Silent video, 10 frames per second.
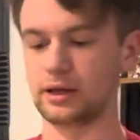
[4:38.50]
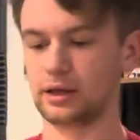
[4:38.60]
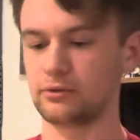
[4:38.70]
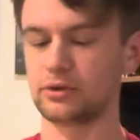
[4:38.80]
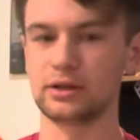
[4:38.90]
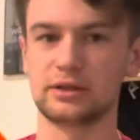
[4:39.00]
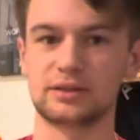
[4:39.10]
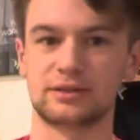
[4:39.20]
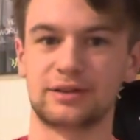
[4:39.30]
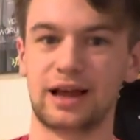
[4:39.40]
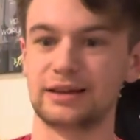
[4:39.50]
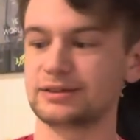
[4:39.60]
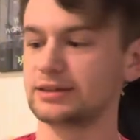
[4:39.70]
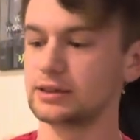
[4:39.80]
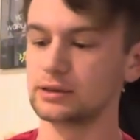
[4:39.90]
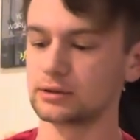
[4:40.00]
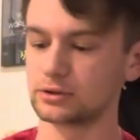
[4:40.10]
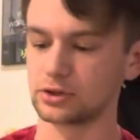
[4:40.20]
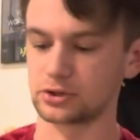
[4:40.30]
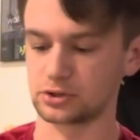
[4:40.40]
Infinite Disc Dynasty,
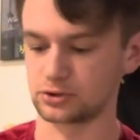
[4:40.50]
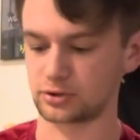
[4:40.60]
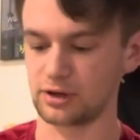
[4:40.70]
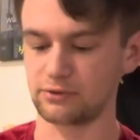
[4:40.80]
just a straight